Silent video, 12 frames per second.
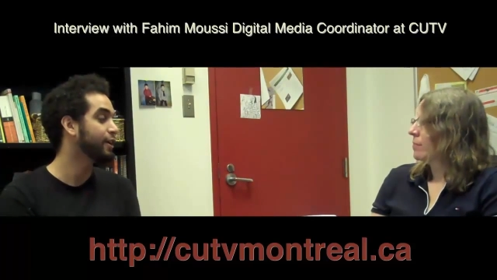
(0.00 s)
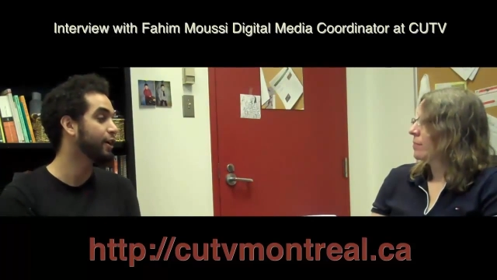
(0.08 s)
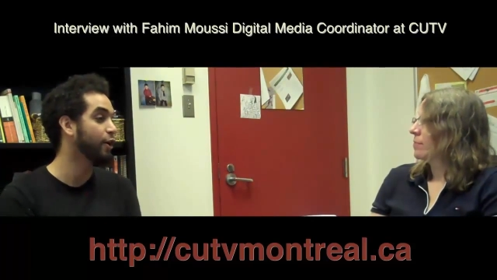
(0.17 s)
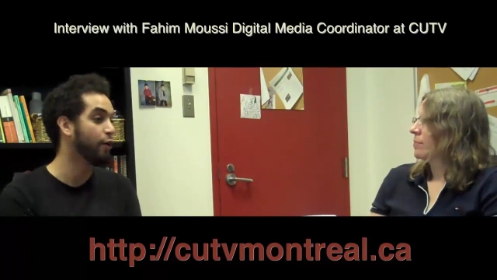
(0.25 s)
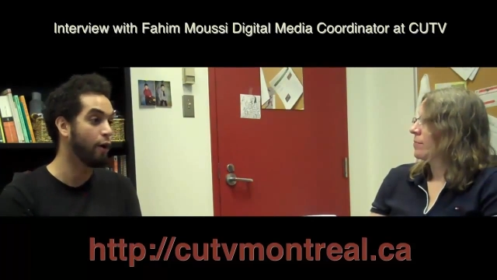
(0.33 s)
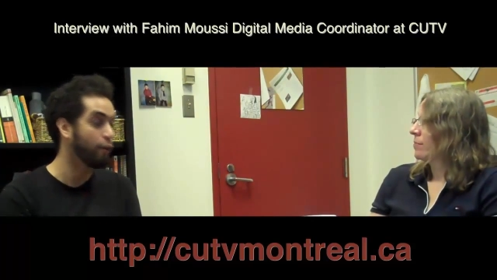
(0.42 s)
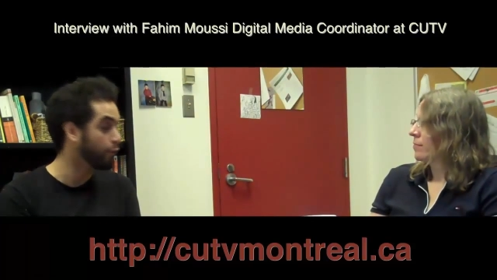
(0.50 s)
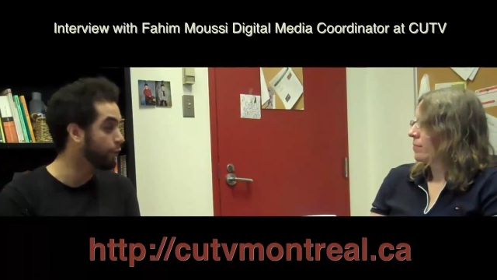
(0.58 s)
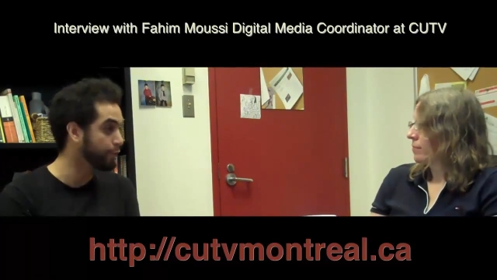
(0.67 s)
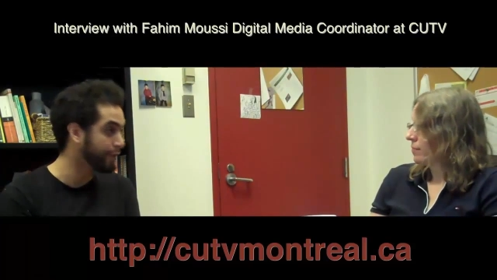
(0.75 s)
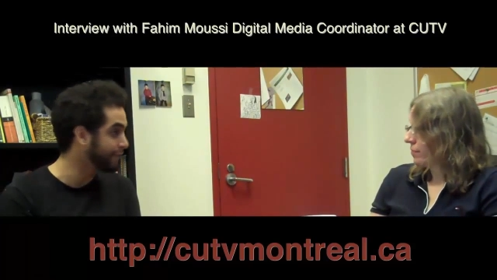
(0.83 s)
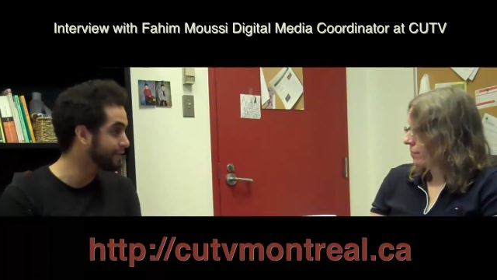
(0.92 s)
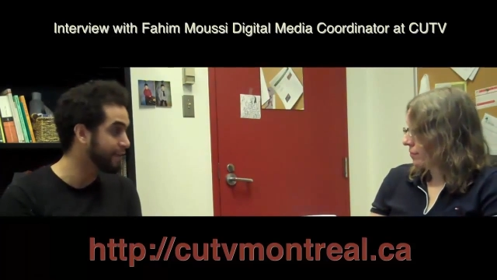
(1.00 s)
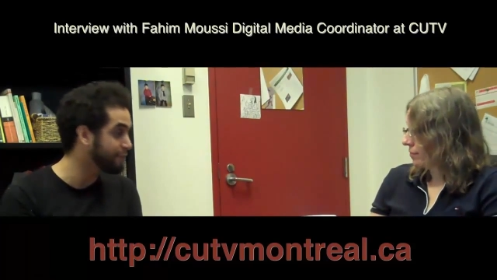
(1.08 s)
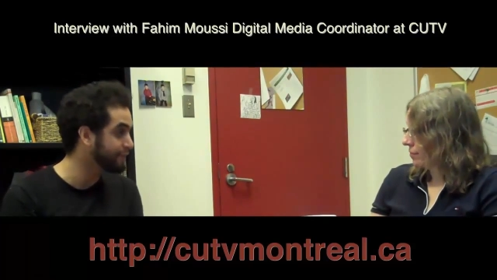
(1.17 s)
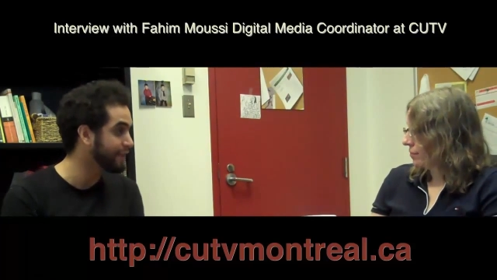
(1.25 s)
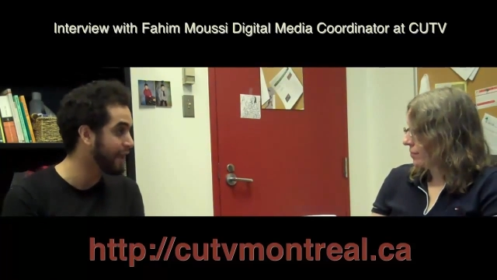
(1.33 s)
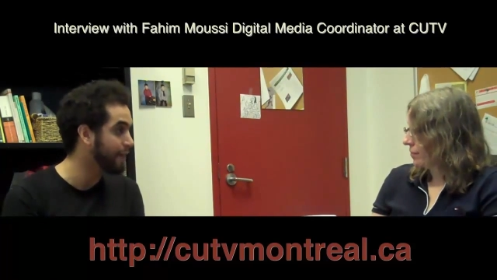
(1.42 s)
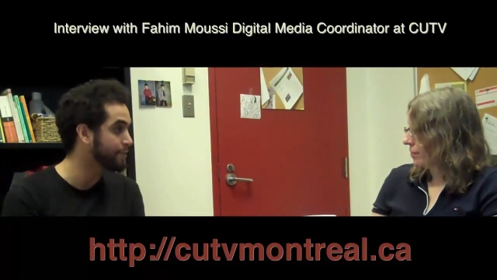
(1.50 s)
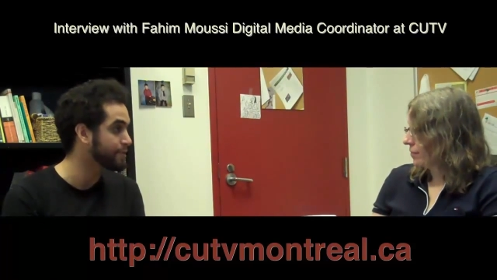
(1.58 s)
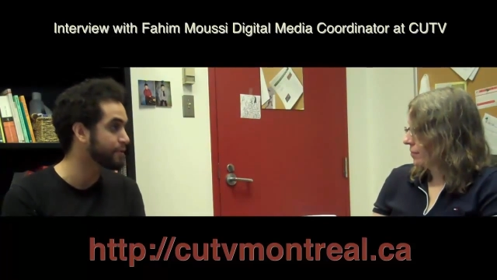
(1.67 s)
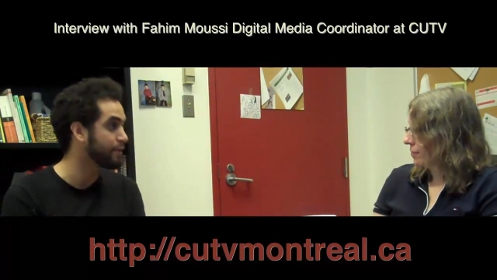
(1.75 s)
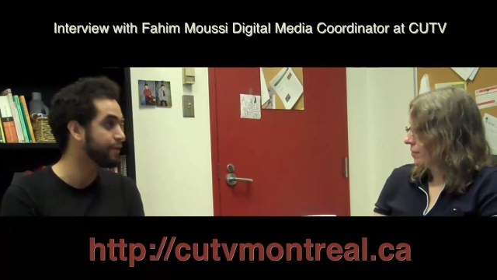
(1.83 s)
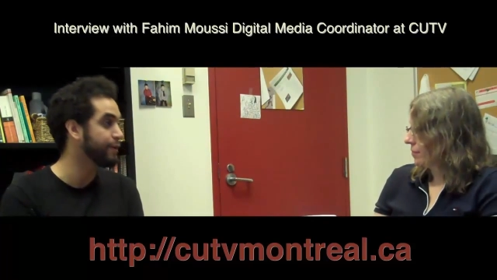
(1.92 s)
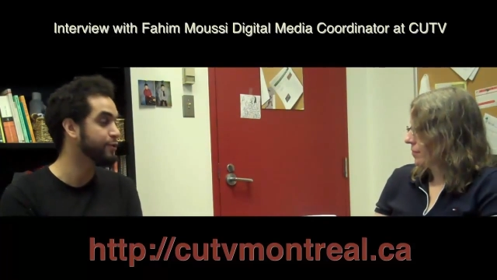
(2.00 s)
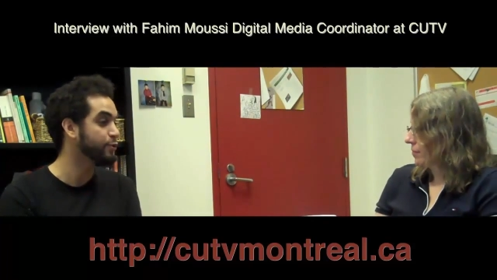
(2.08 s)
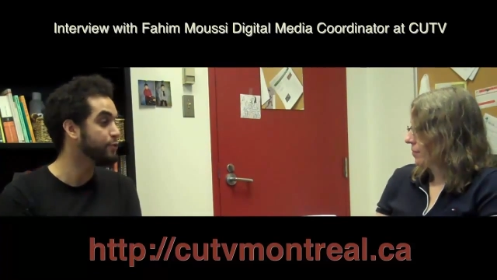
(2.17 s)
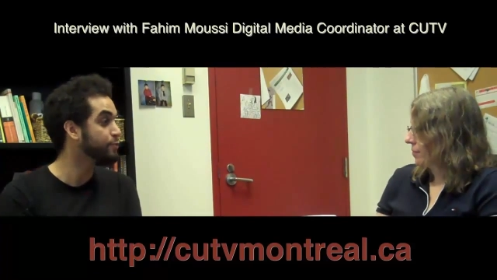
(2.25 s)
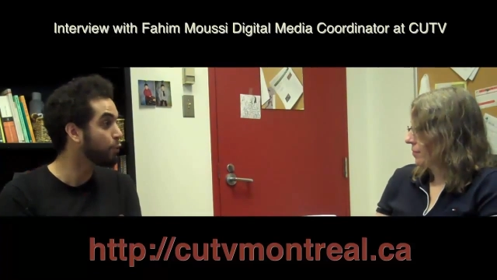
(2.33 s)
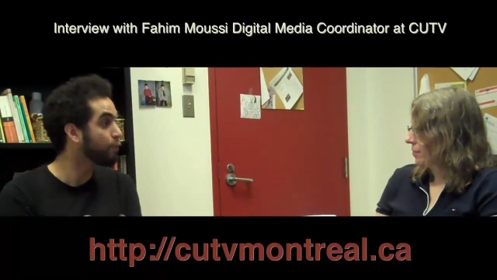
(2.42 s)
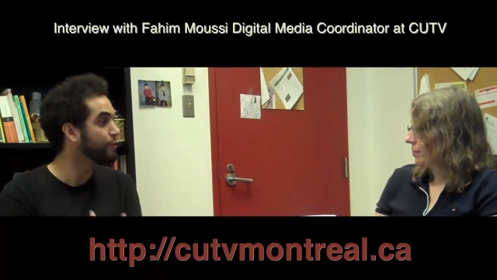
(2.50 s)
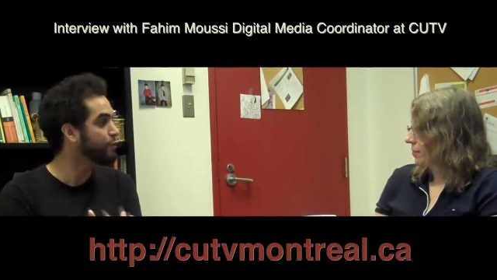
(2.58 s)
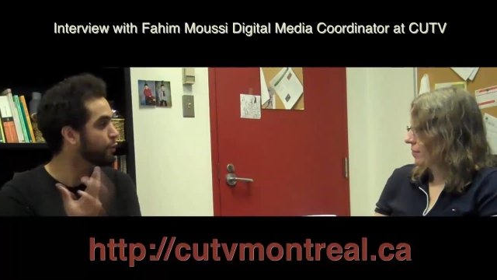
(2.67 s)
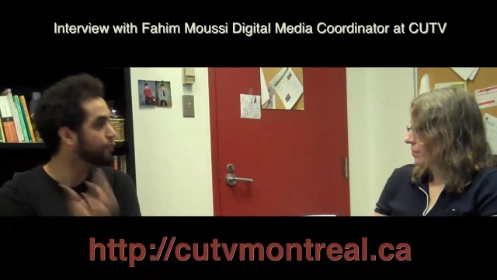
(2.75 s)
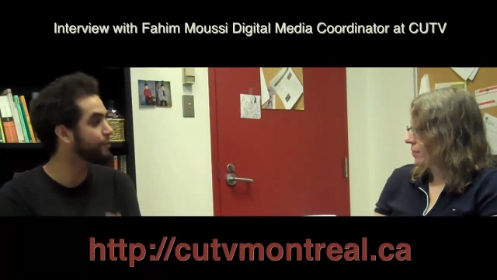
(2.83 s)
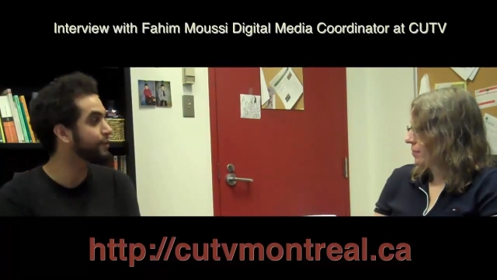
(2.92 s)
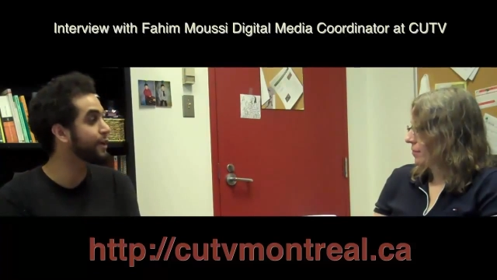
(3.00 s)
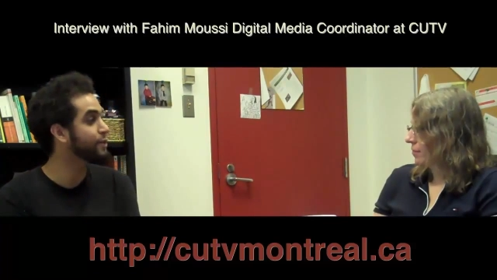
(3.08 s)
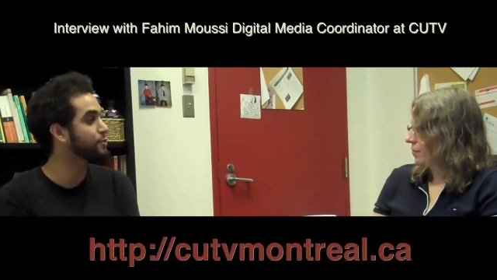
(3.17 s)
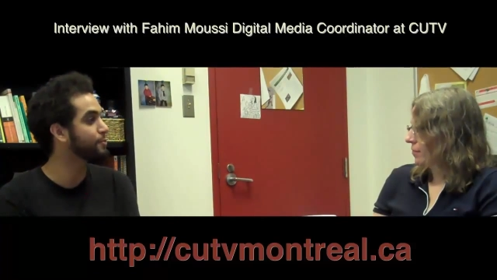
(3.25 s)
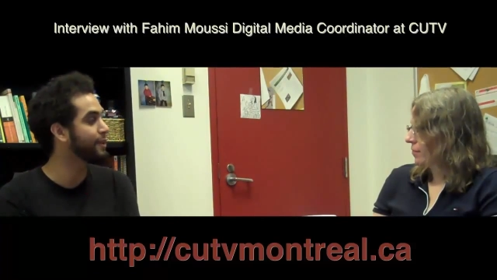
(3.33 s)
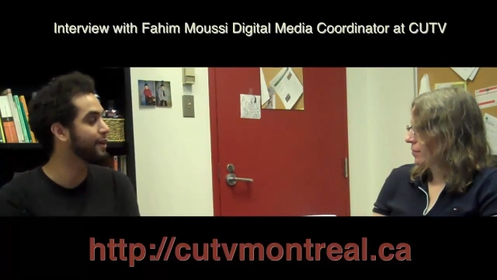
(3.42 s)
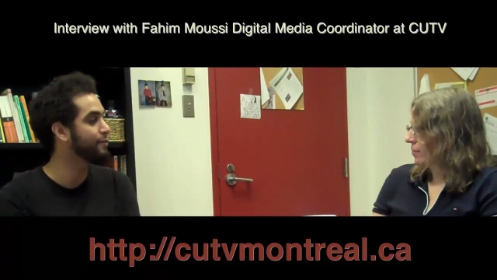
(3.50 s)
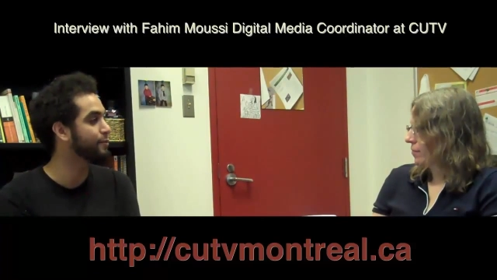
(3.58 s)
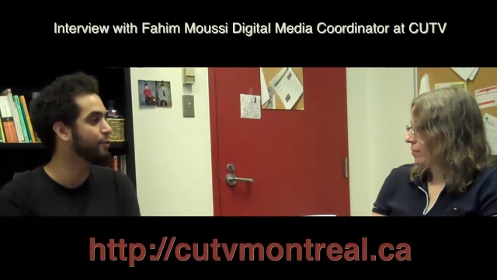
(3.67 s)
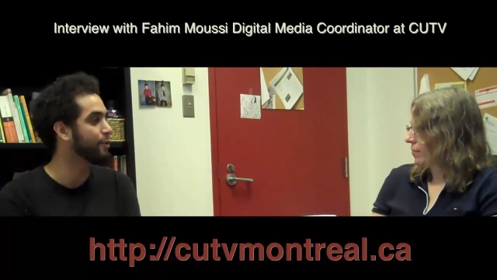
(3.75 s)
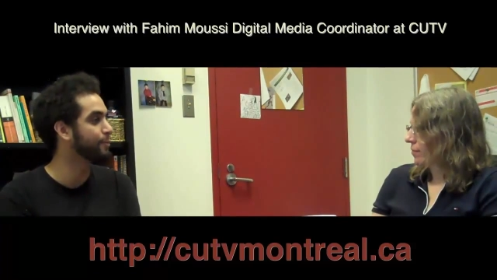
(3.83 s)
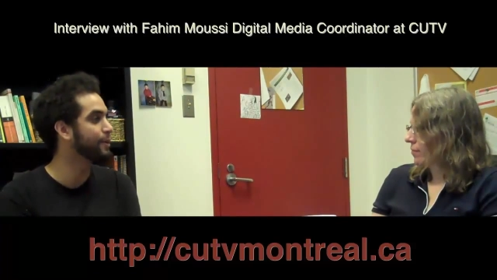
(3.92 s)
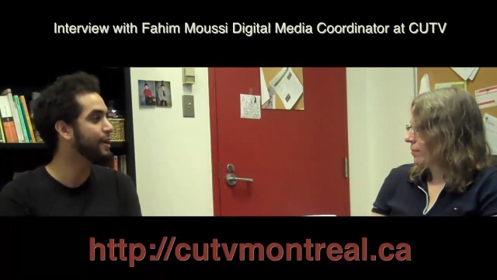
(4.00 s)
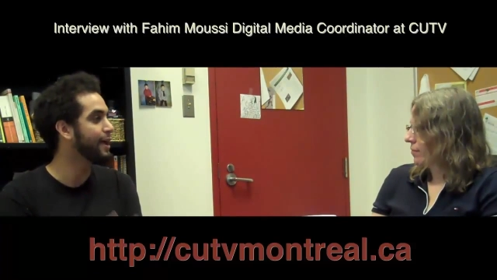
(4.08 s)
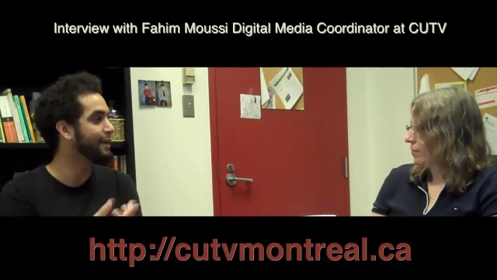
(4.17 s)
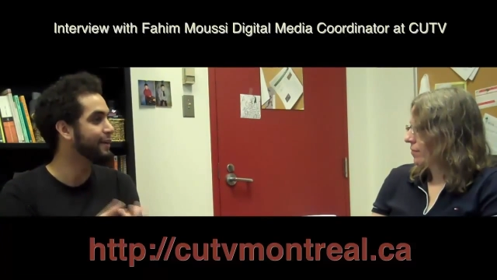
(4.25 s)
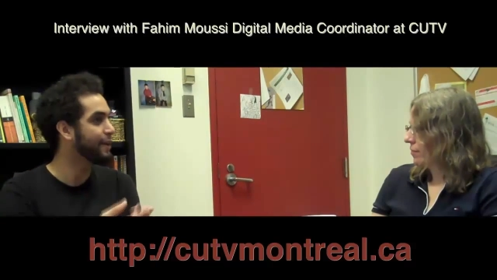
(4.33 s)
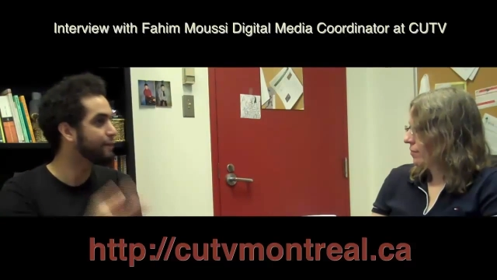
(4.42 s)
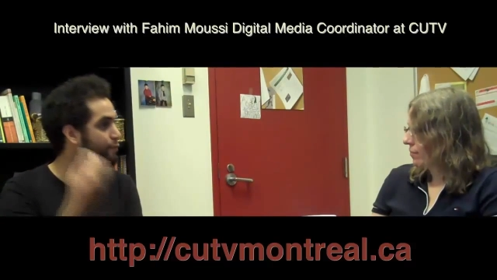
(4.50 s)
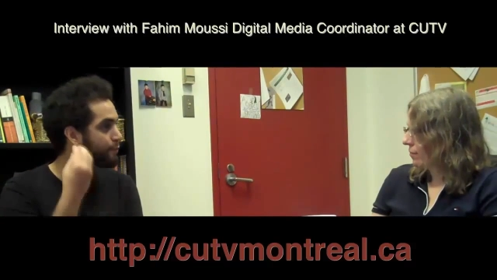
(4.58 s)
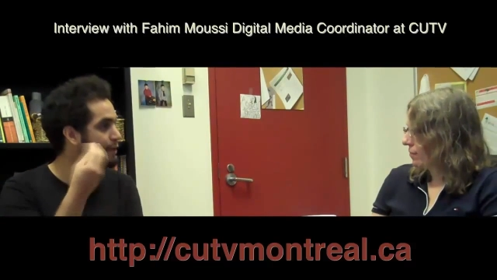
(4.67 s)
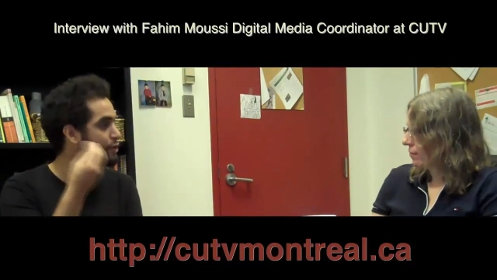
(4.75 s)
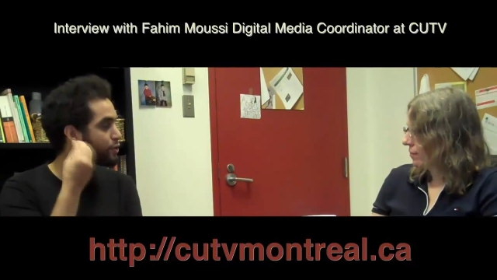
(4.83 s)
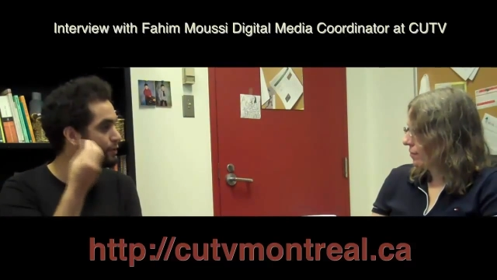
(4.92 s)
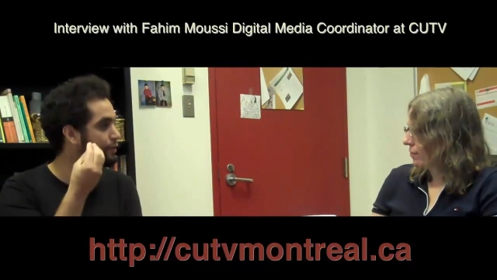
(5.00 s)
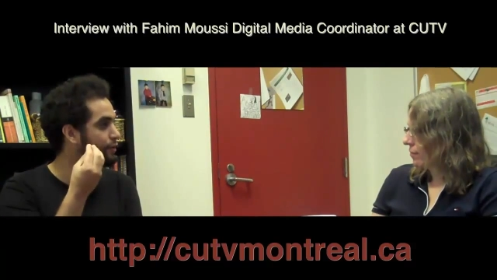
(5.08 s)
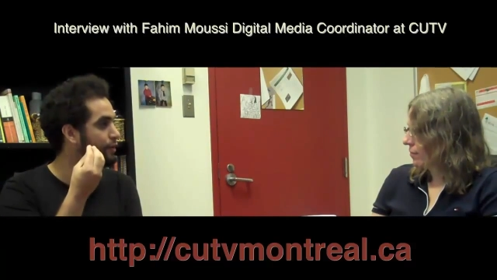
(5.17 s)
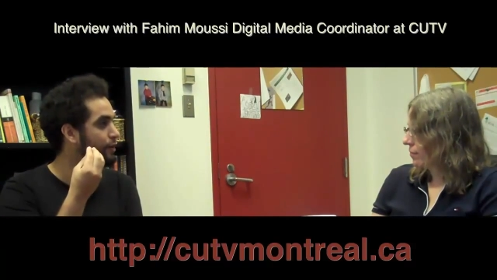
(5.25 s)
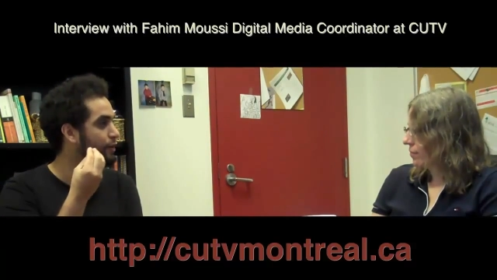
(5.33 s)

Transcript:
Speaker 1: Uh, although that definitely happens on there, so it's more of a notification platform and an information